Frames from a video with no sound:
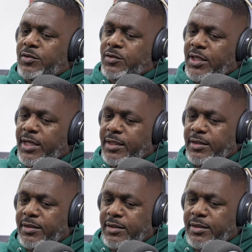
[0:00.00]
you say
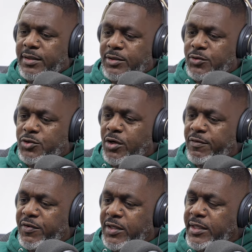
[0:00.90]
you
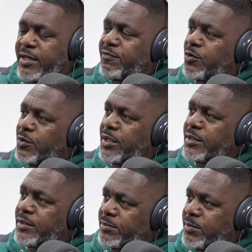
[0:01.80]
start feeling that
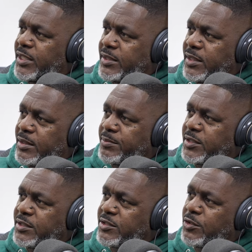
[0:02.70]
void, being
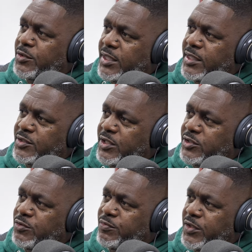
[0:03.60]
empty, certain things
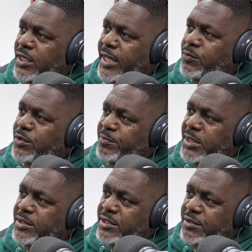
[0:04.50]
that you feel like would have
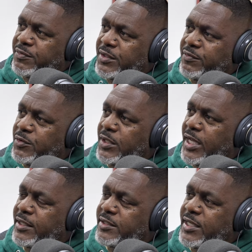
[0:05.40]
been different if you'd
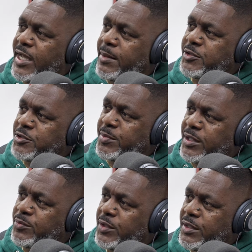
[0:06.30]
had the time to
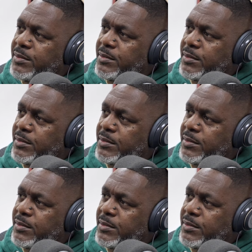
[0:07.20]
spend with him.